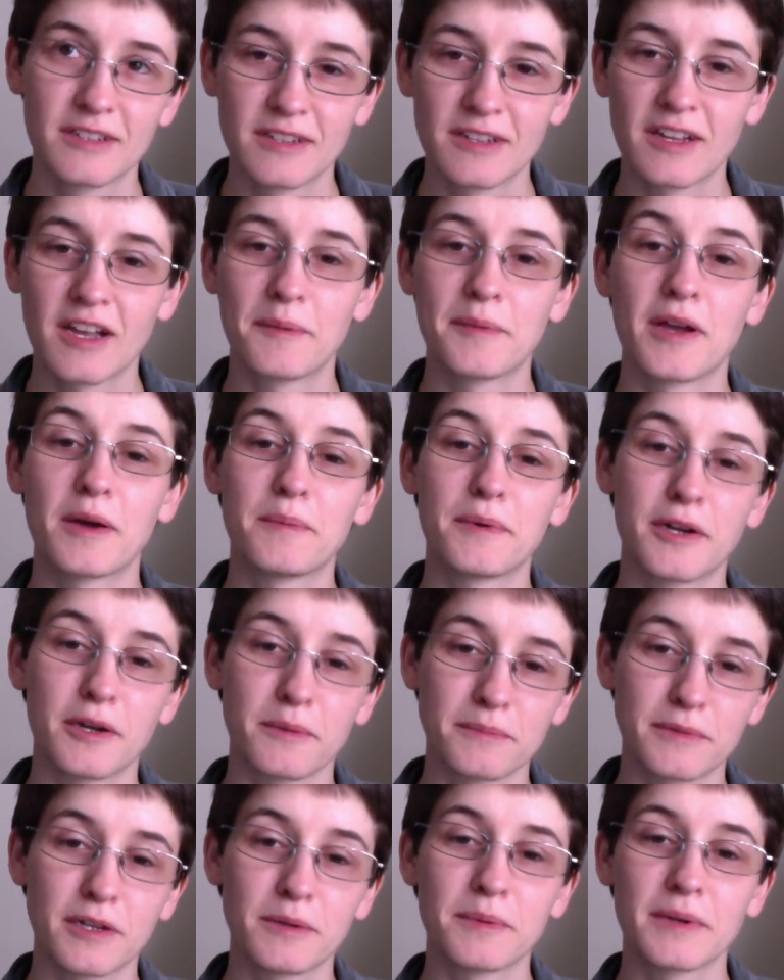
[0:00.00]
coming up and up
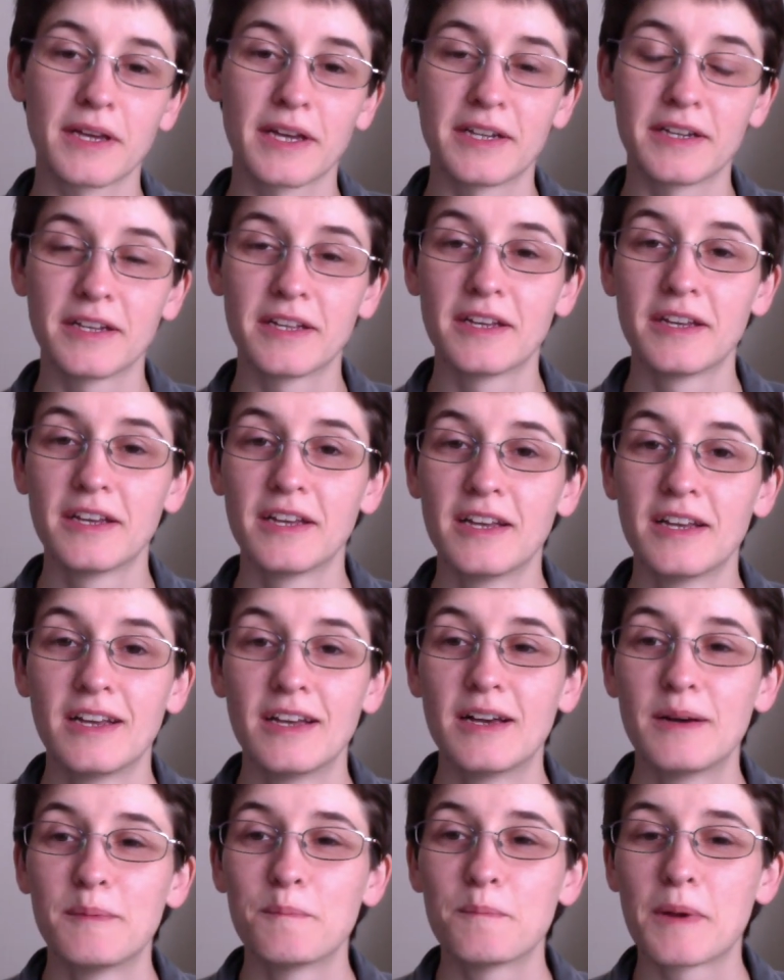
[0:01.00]
and up again.
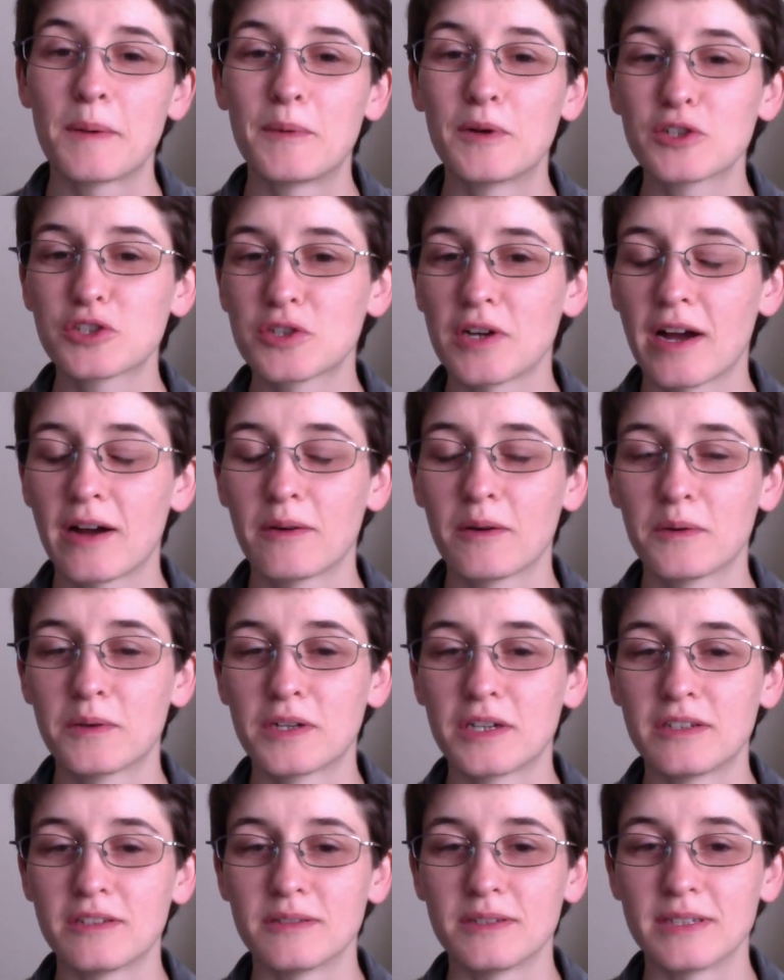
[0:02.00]
I'm not sure how I want
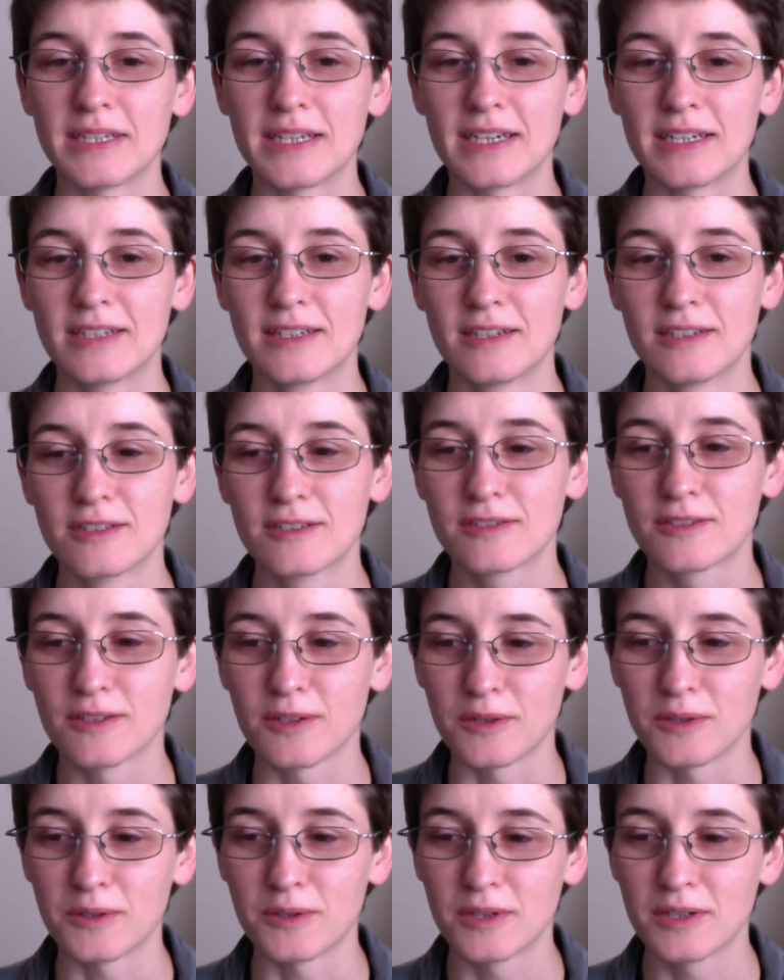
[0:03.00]
to do it yet,
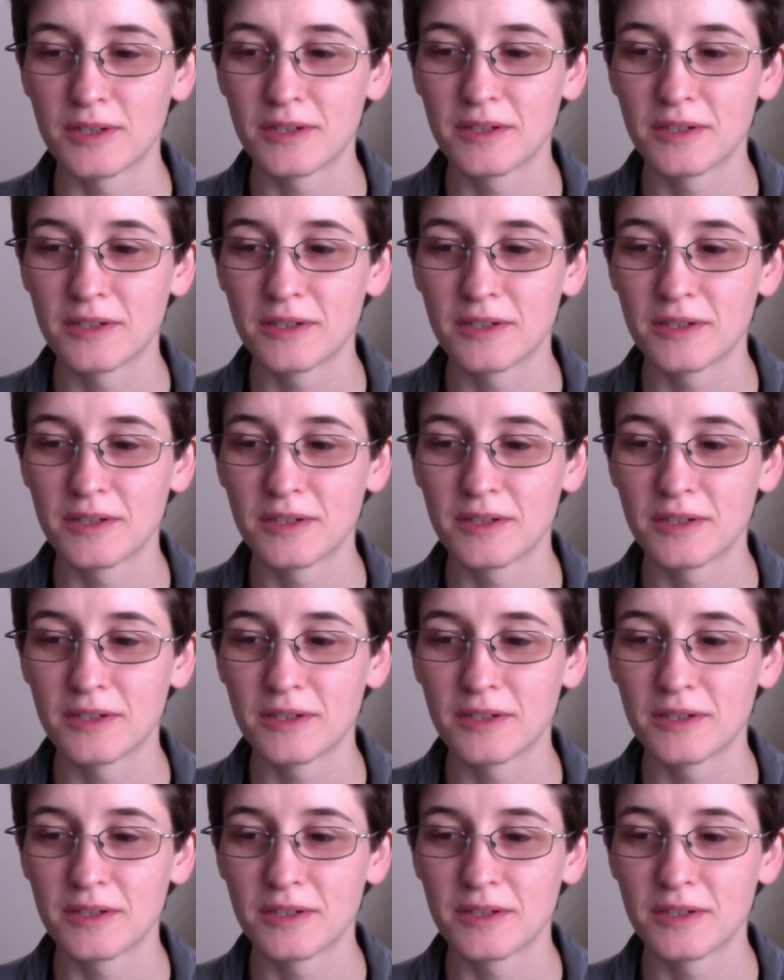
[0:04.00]
so